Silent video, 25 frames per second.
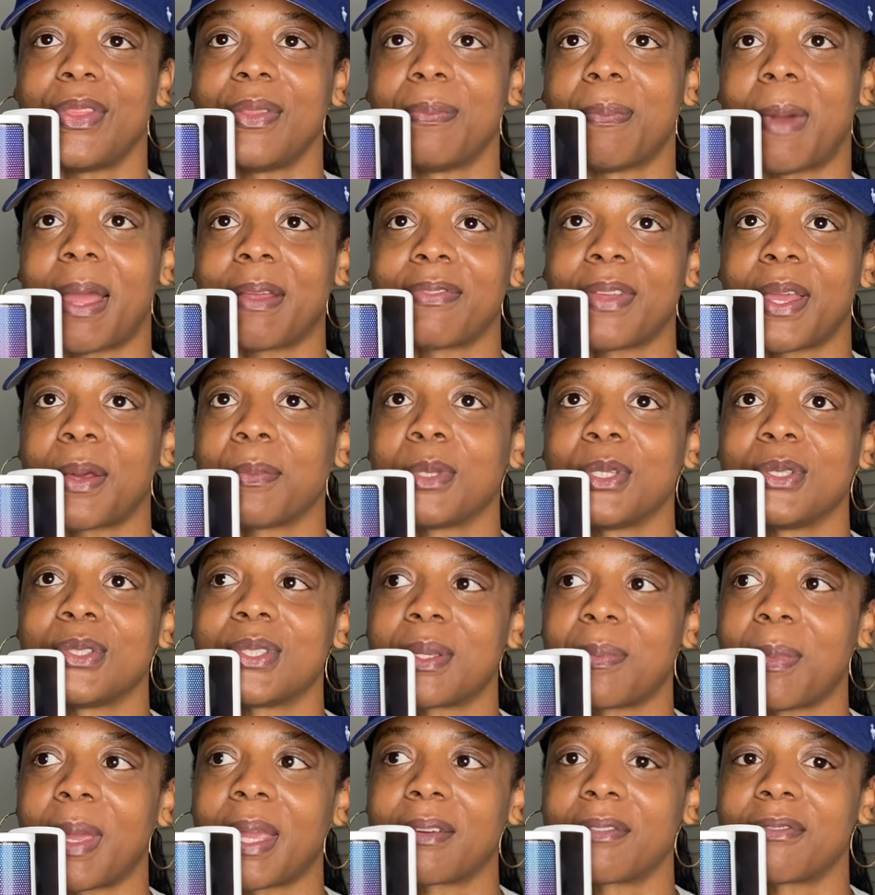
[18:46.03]
my family
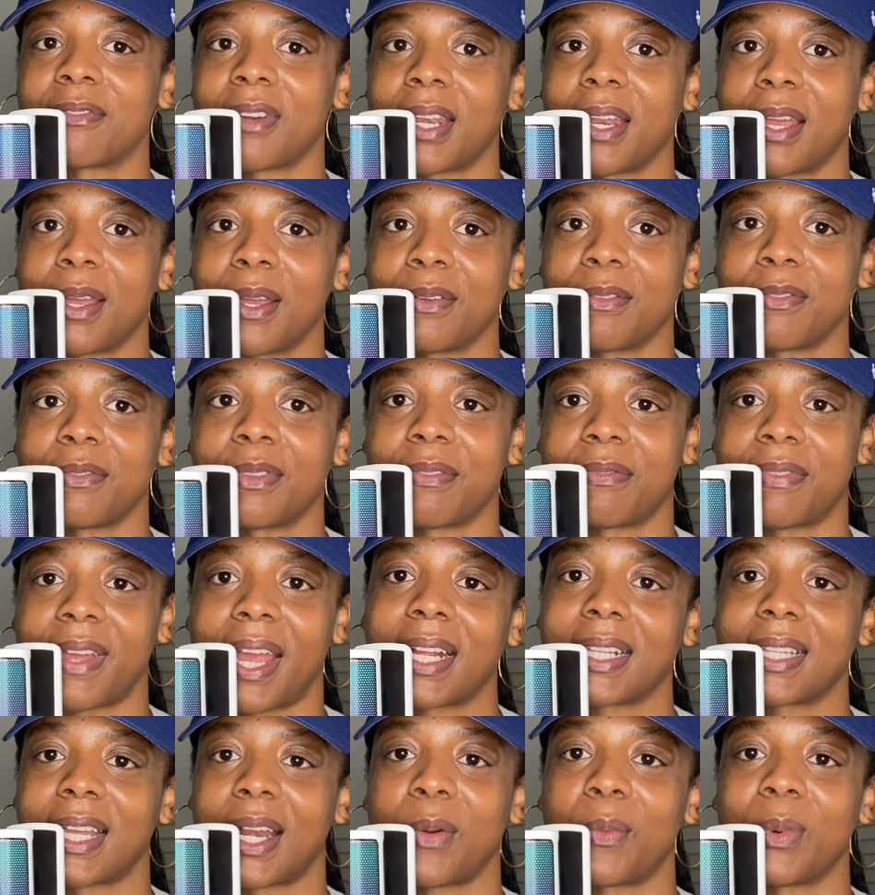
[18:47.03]
used to make fun of the
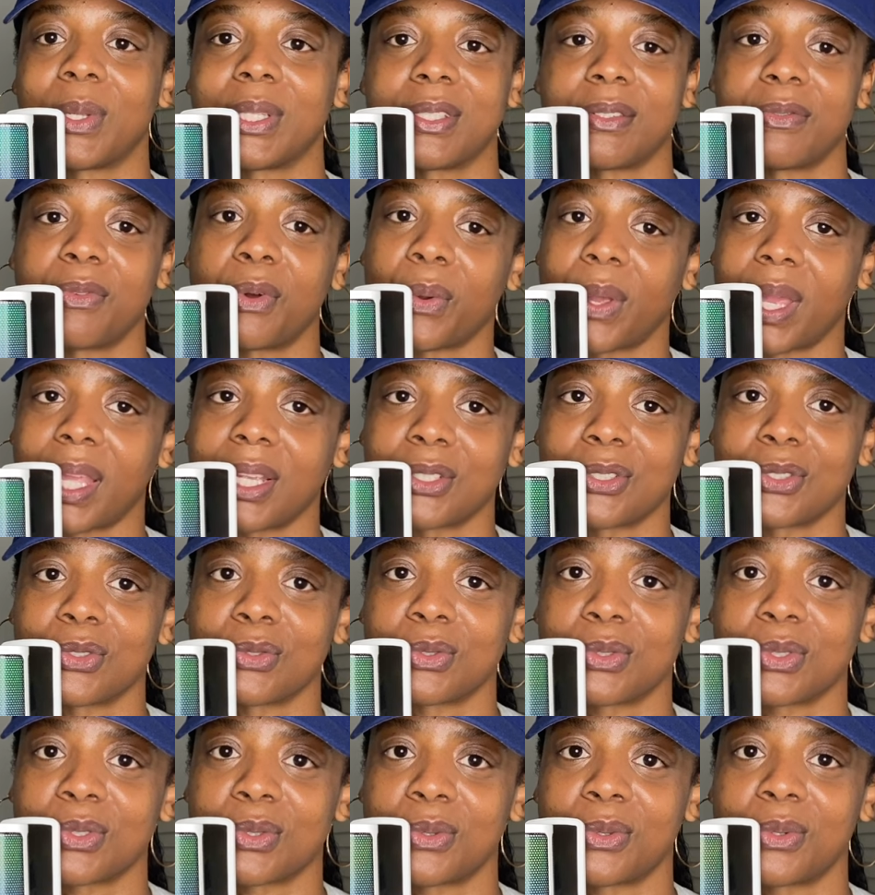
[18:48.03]
fact that I went to
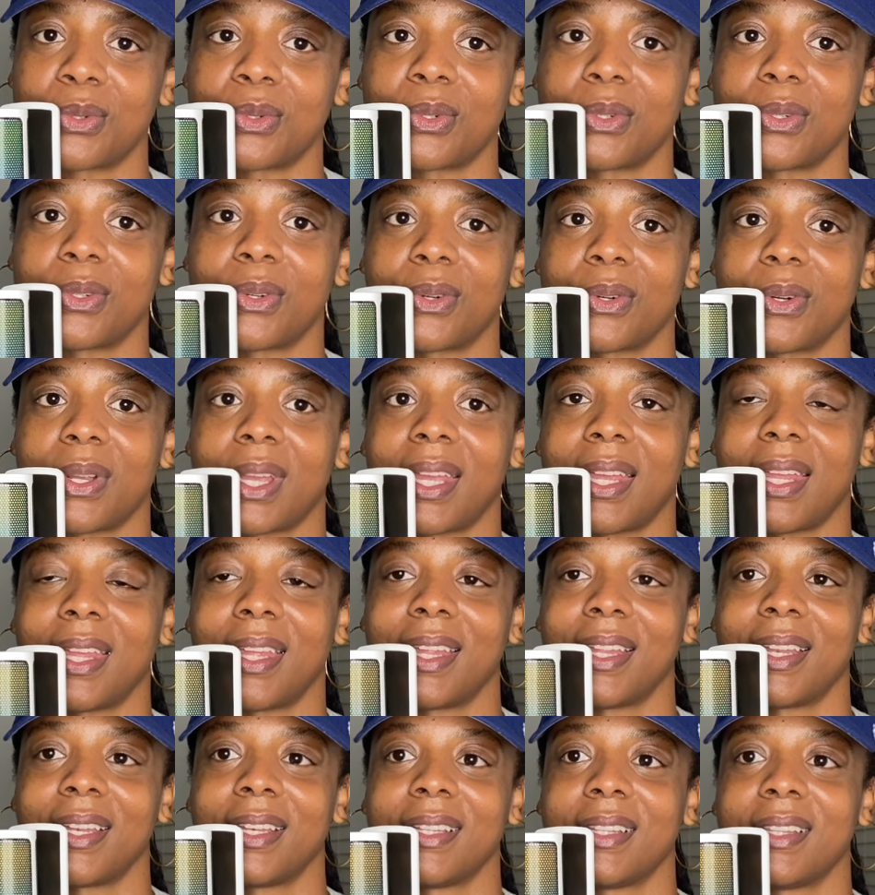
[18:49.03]
vocational school
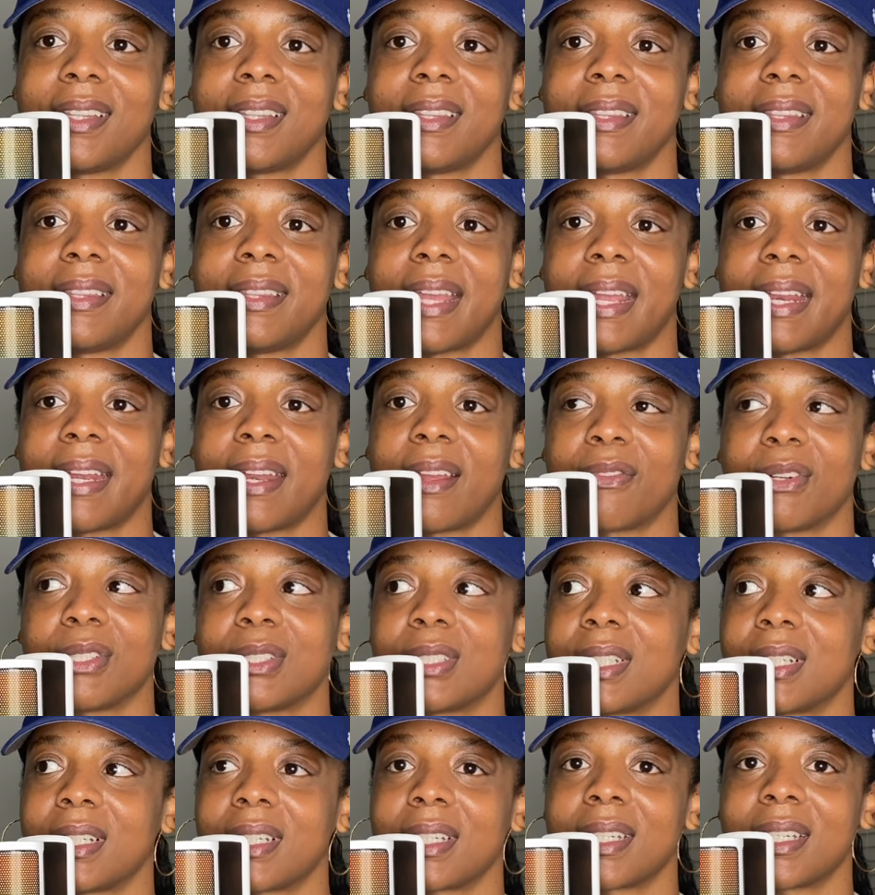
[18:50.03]
and they never
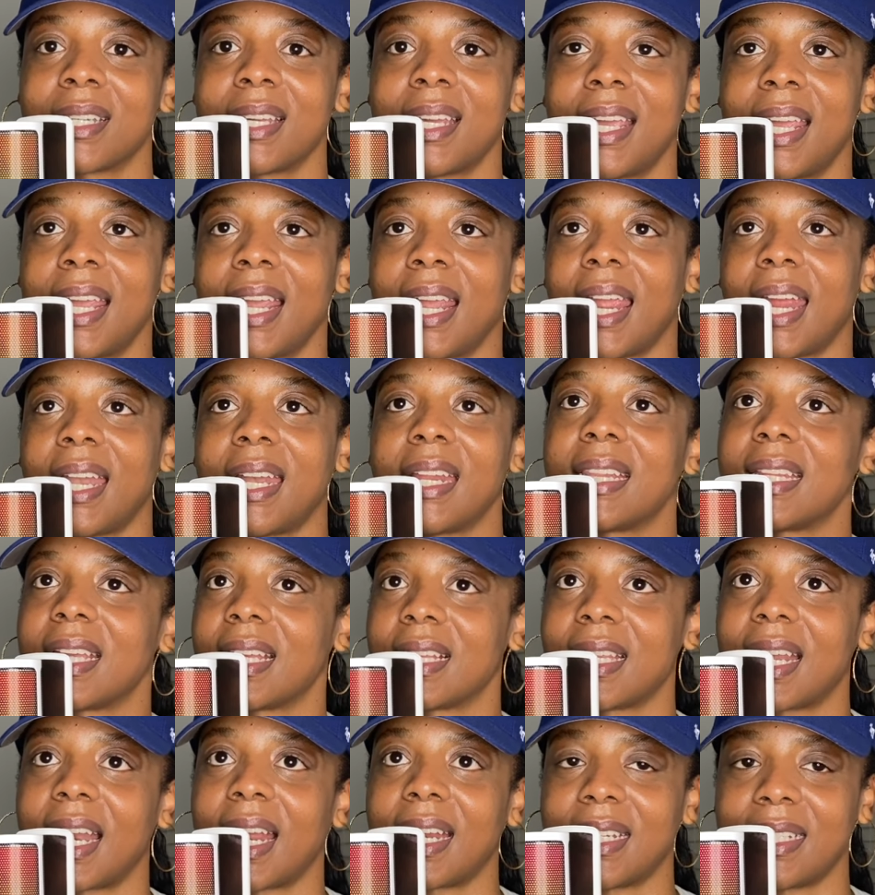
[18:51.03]
took
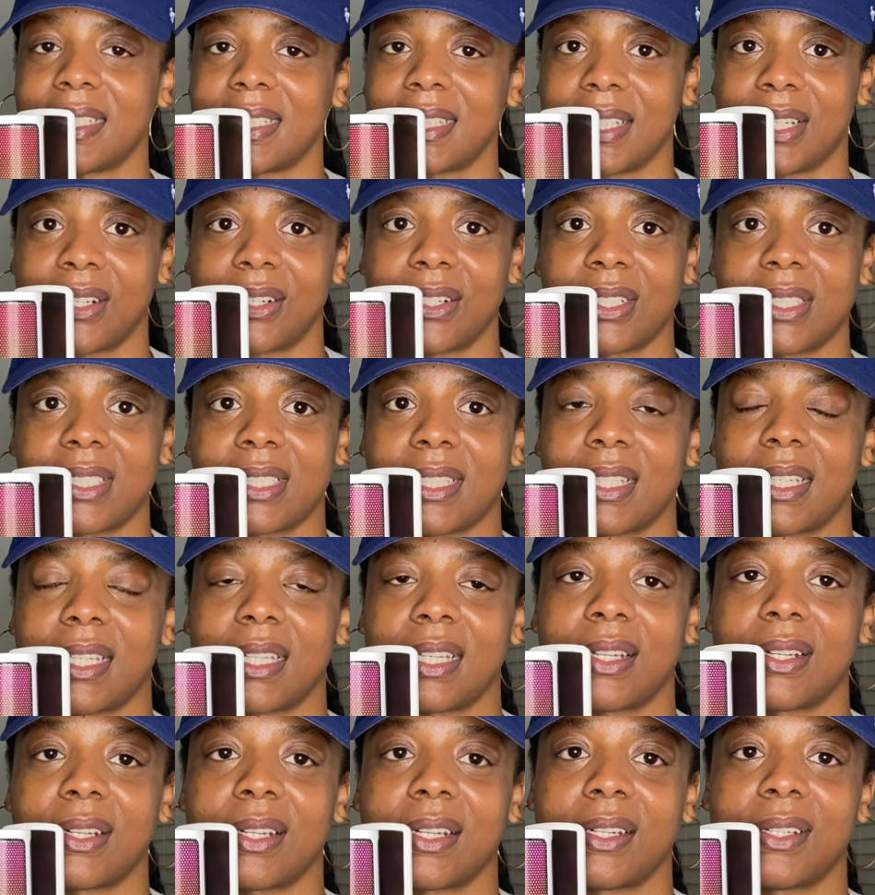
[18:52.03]
anything that I did
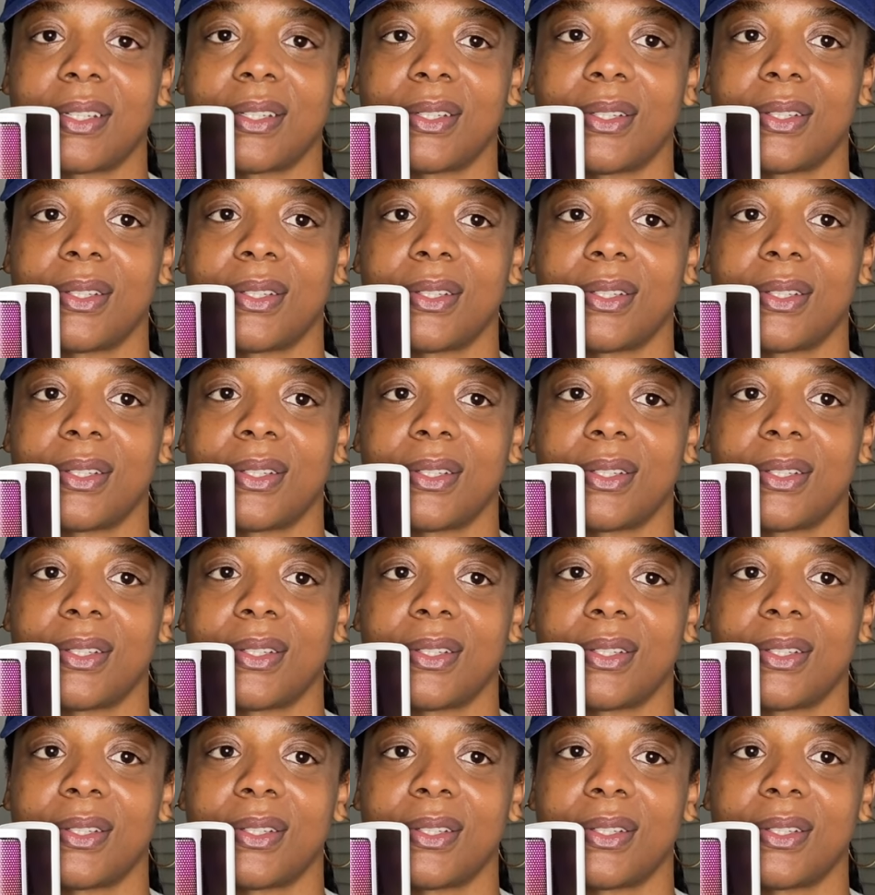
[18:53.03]
seriously.